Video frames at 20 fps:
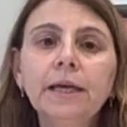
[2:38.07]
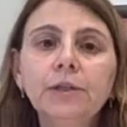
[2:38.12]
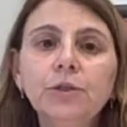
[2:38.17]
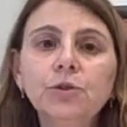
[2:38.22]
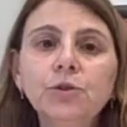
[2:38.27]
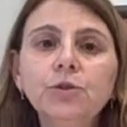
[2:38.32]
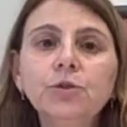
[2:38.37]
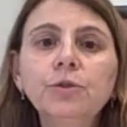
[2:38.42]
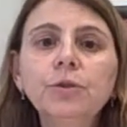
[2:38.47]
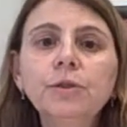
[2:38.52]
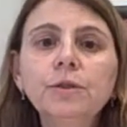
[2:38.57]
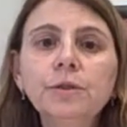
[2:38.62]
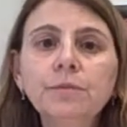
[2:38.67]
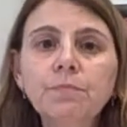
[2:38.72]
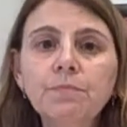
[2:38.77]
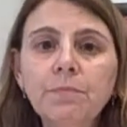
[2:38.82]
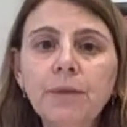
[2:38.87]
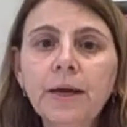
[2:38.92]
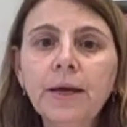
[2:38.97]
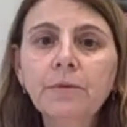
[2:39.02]
Students
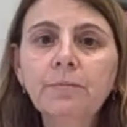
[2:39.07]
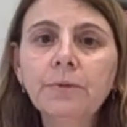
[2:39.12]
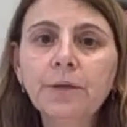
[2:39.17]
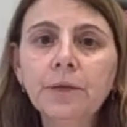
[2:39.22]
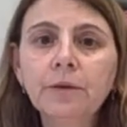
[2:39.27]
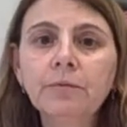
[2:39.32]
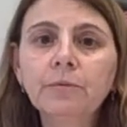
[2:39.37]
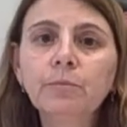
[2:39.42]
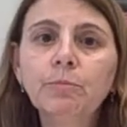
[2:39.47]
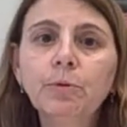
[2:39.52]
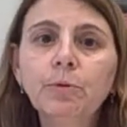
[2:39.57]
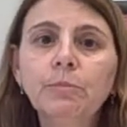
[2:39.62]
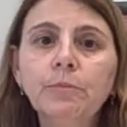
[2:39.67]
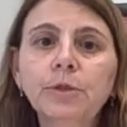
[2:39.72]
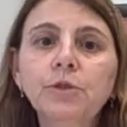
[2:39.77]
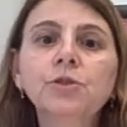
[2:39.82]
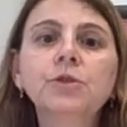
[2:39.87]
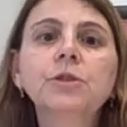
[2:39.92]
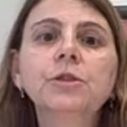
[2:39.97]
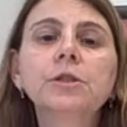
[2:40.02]
may be given
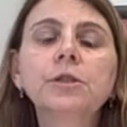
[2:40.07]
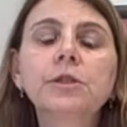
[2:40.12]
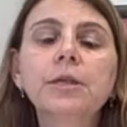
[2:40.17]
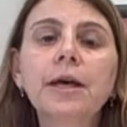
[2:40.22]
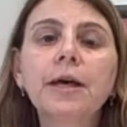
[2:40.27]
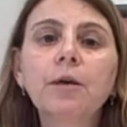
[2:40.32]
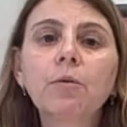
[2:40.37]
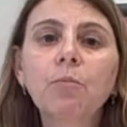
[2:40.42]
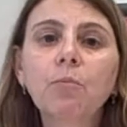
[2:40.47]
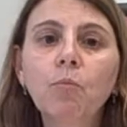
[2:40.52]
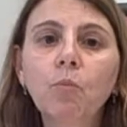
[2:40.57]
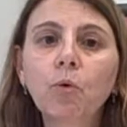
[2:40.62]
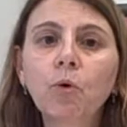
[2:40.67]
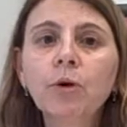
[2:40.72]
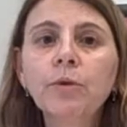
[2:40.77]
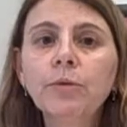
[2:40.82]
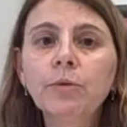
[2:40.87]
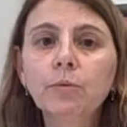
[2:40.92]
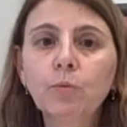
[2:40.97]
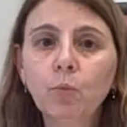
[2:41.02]
permission to take
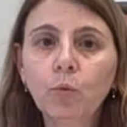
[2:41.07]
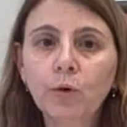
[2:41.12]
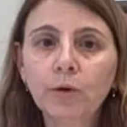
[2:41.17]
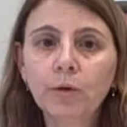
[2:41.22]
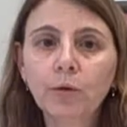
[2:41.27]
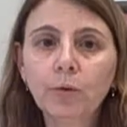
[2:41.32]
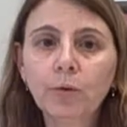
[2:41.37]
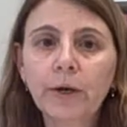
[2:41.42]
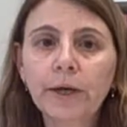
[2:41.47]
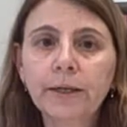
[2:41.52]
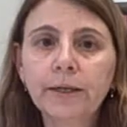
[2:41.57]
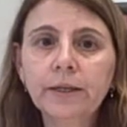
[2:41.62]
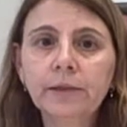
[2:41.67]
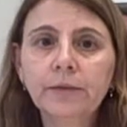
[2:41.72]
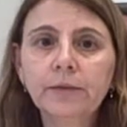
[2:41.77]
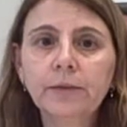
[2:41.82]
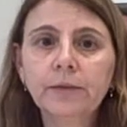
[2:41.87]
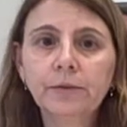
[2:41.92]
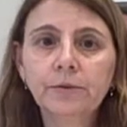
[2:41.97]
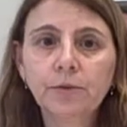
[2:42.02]
more than 1 credit
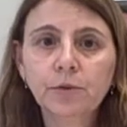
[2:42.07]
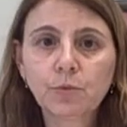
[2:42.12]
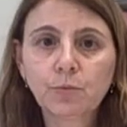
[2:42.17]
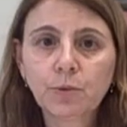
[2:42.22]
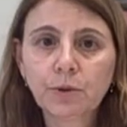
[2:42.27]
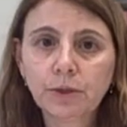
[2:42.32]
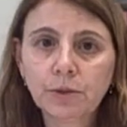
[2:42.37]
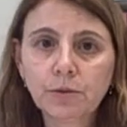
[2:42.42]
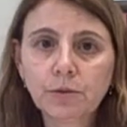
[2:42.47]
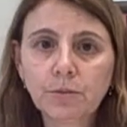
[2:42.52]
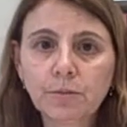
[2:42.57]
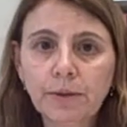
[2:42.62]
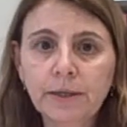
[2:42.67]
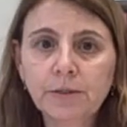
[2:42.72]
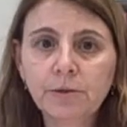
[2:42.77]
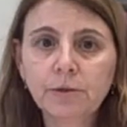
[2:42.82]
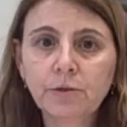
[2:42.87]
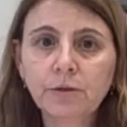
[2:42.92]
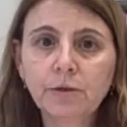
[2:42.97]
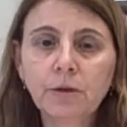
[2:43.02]
in the spring
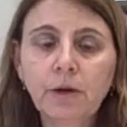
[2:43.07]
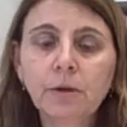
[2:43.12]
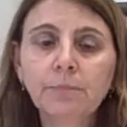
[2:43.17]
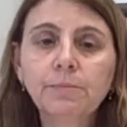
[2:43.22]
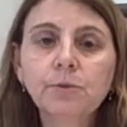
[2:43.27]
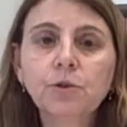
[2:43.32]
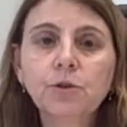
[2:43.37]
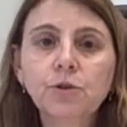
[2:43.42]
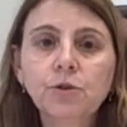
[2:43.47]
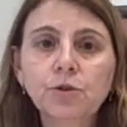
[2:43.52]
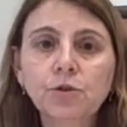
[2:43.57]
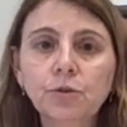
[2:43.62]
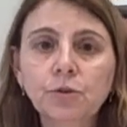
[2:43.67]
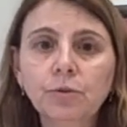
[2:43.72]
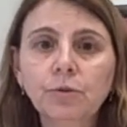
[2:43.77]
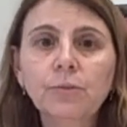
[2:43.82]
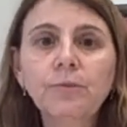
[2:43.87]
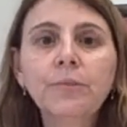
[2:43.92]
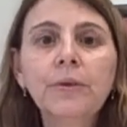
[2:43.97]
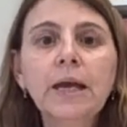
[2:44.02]
semester, up to
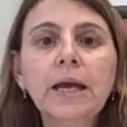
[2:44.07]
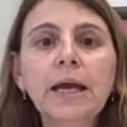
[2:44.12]
2,